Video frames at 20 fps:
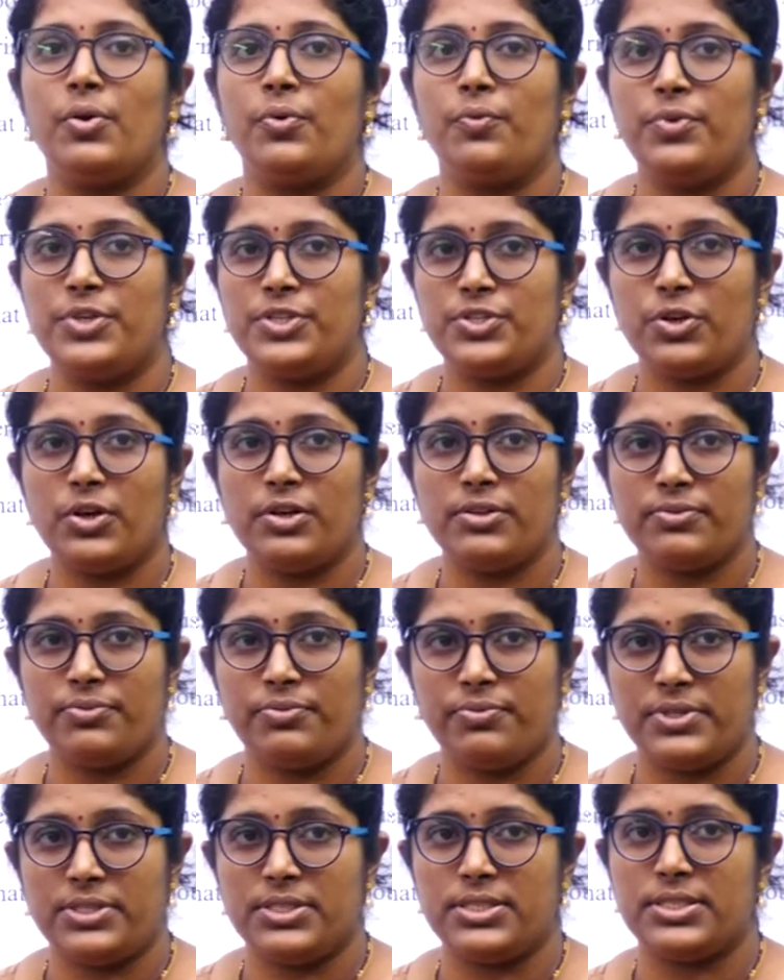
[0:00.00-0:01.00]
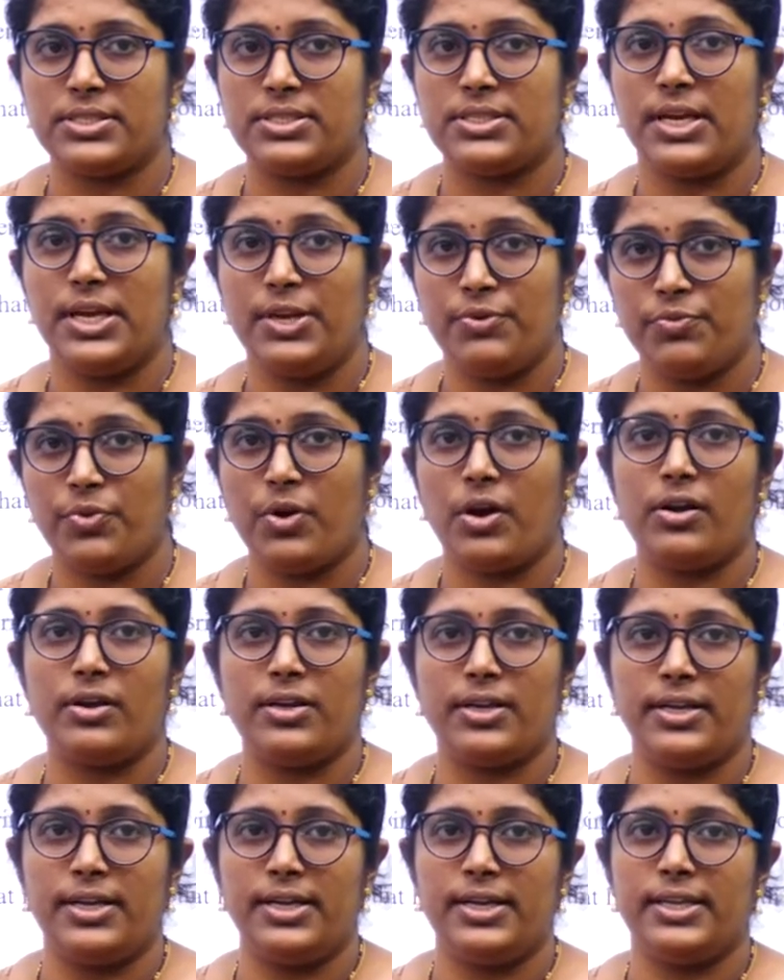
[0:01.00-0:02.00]
which all physicists
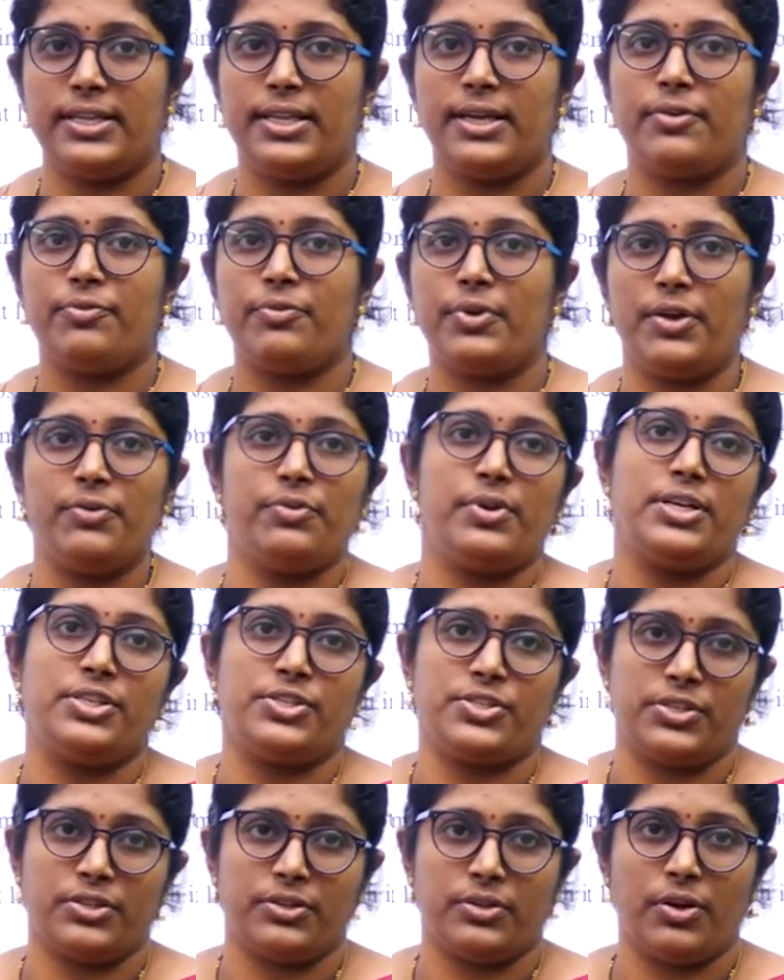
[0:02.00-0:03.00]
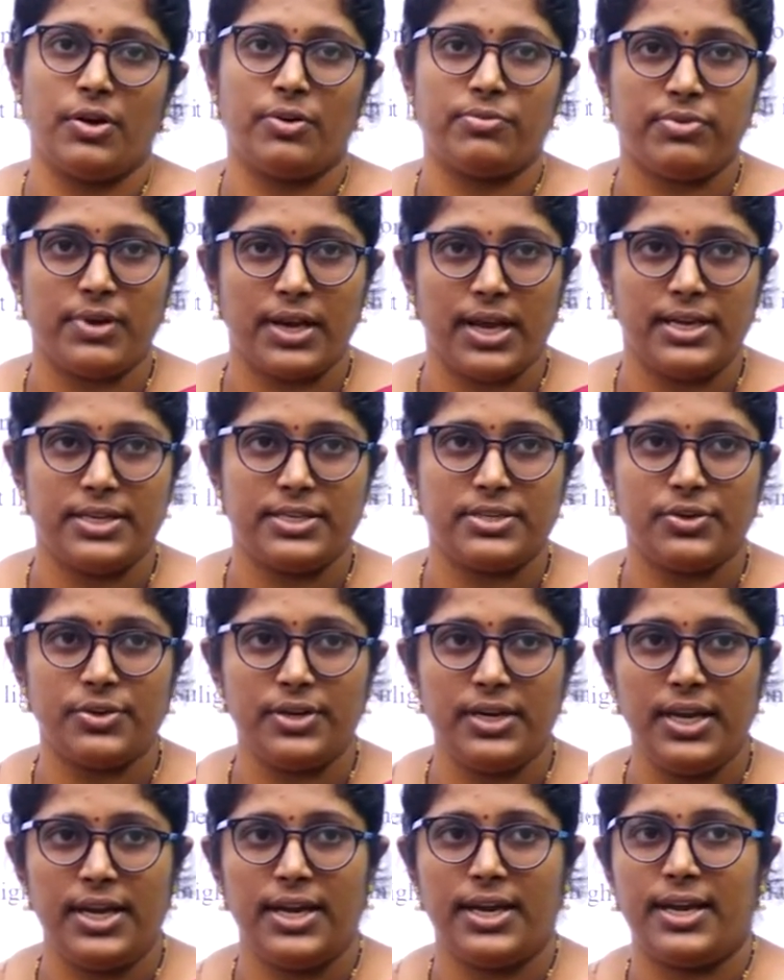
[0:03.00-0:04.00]
involved in the wave nature of light
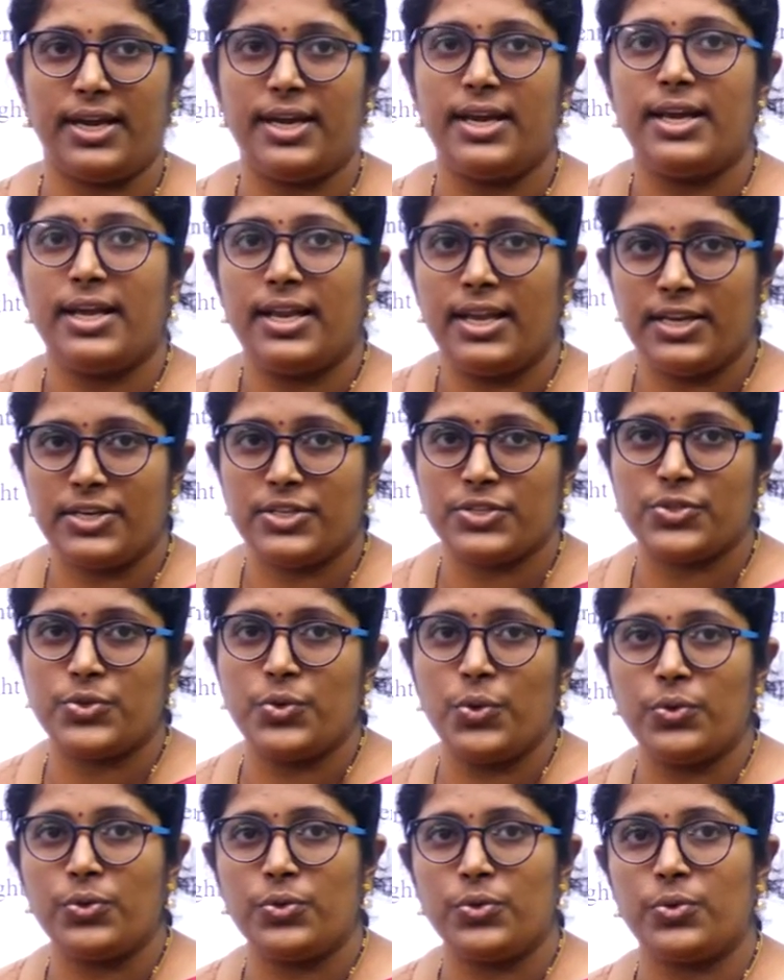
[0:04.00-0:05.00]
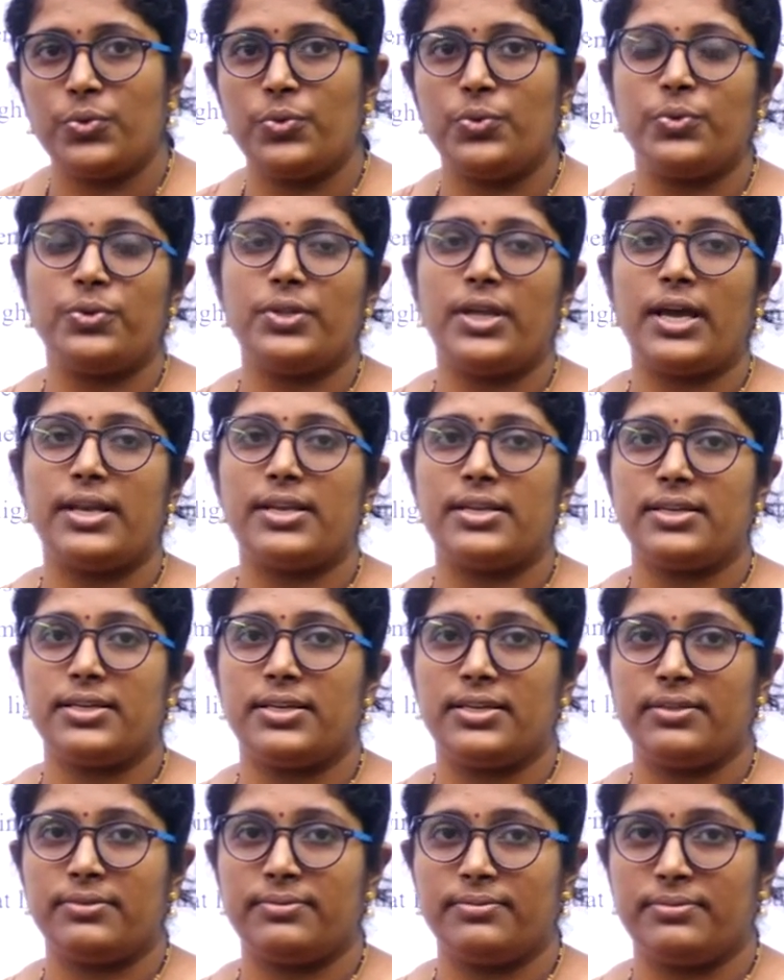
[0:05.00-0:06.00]
okay let us go through that uh,
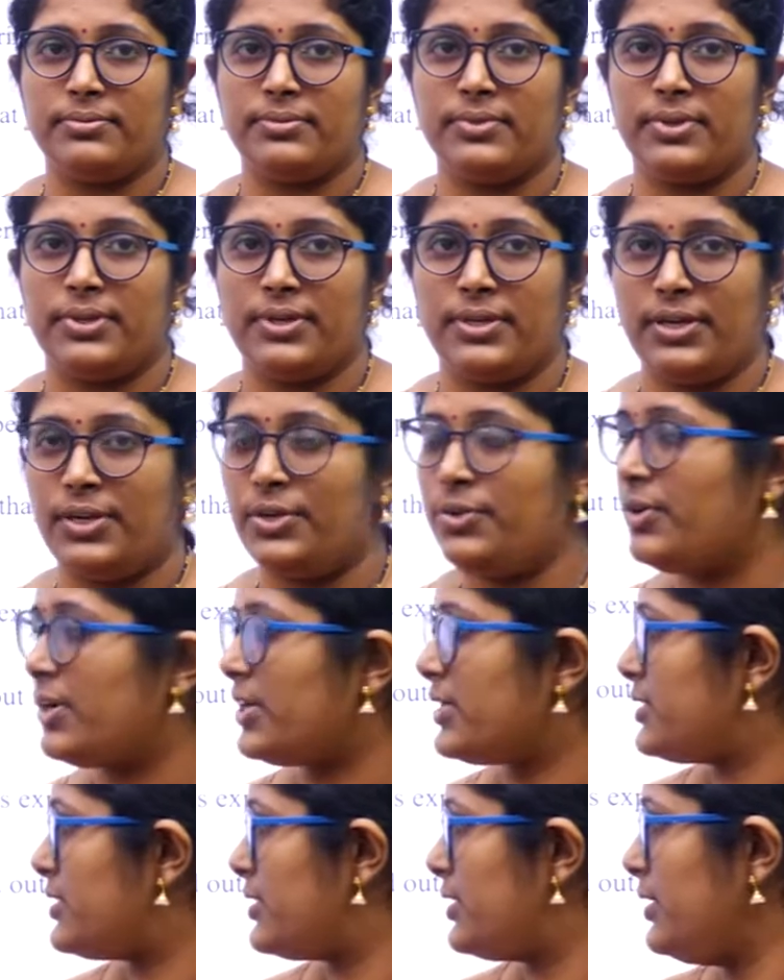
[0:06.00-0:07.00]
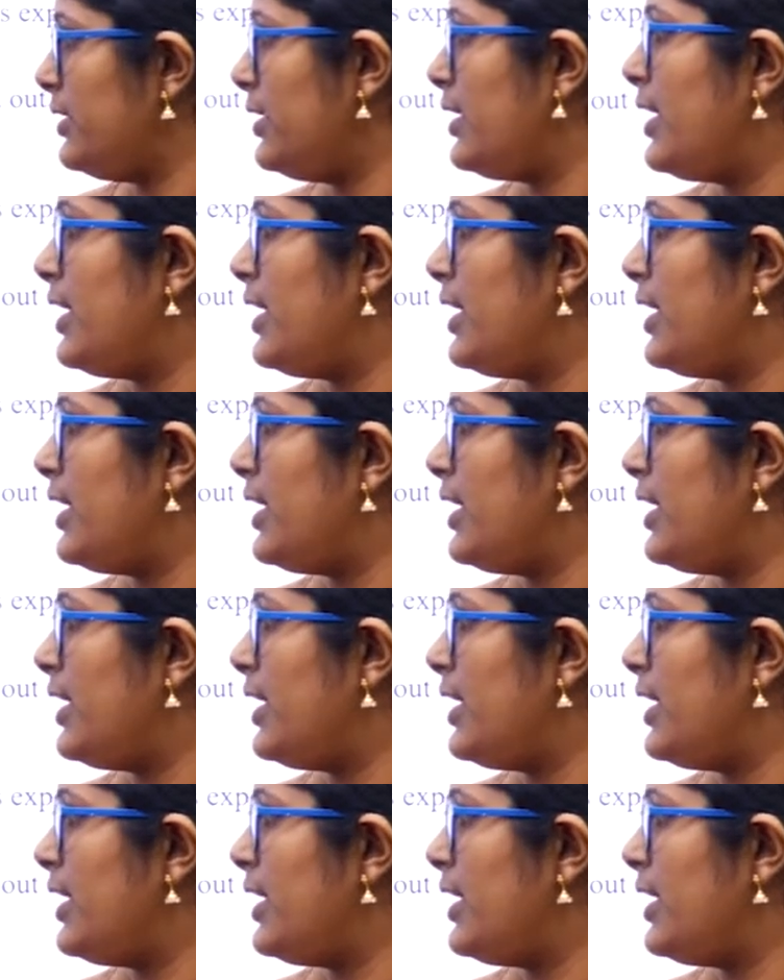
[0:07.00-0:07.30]
uh, introduction